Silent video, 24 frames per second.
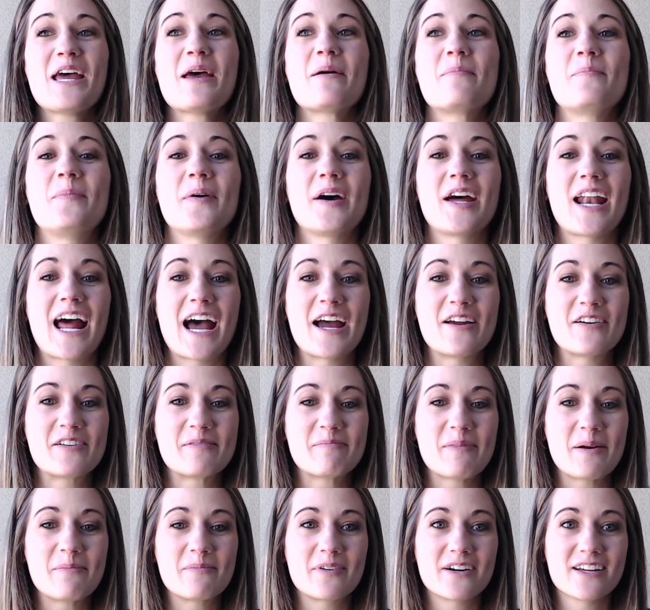But I
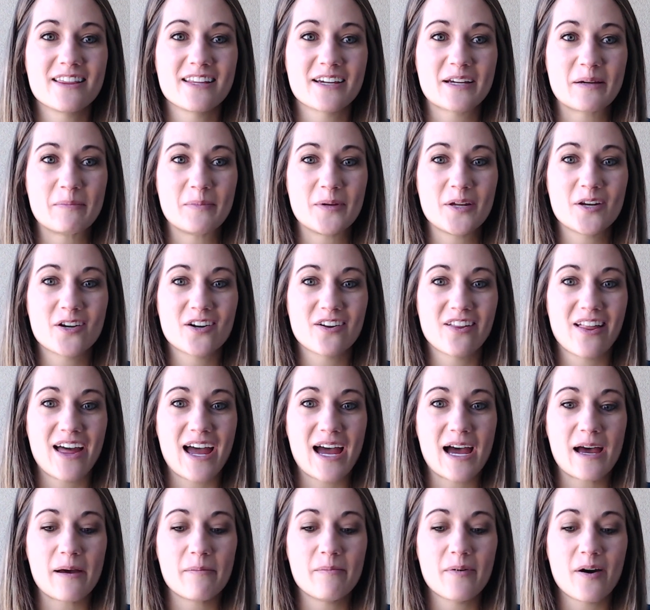remember in the computer
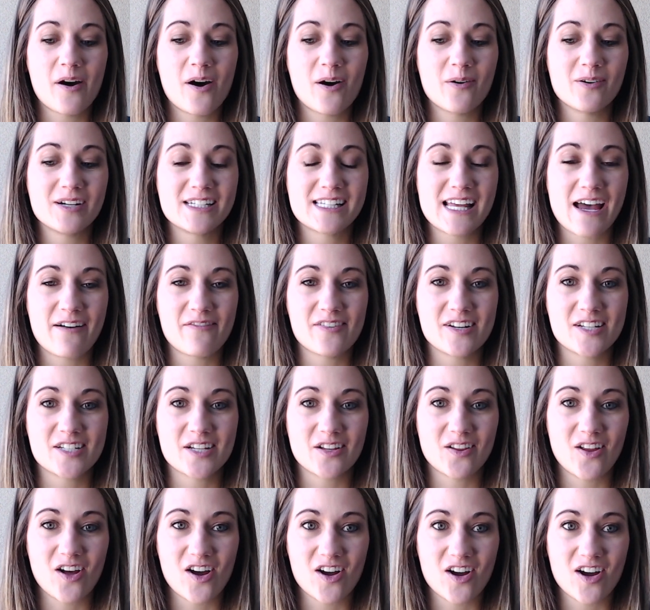lab always having to
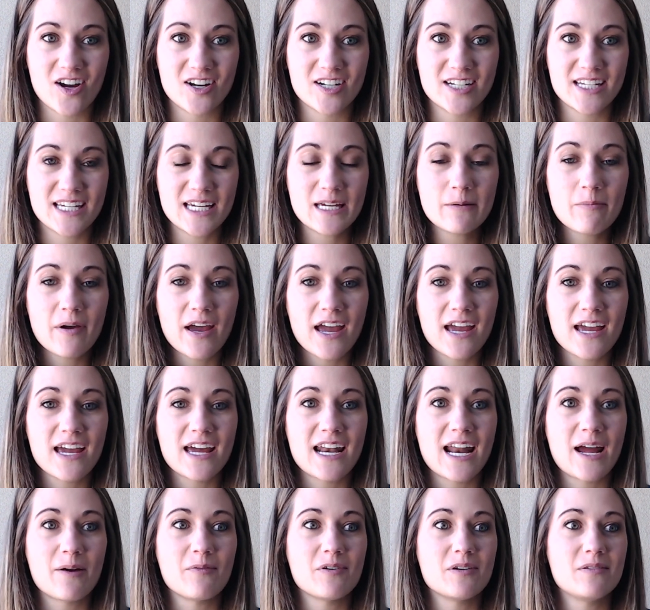log onto eBay, and
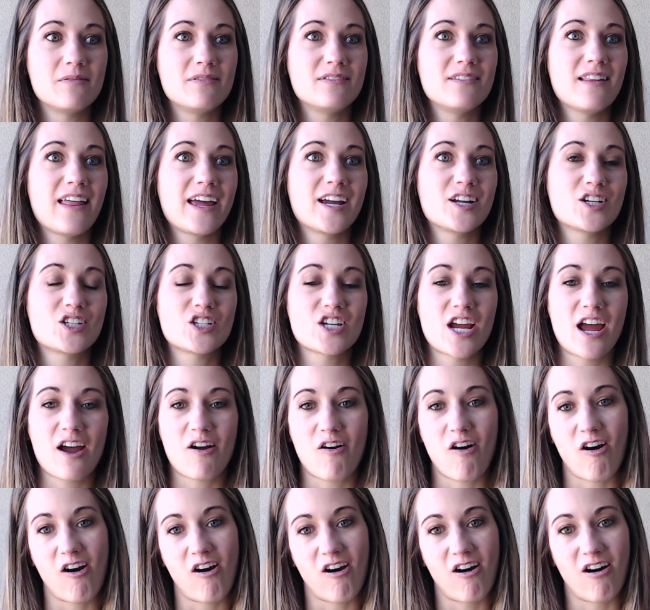I would check
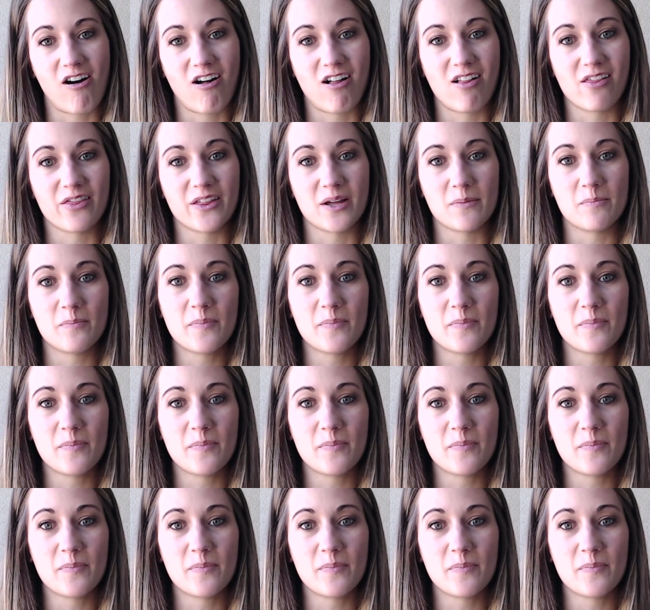all the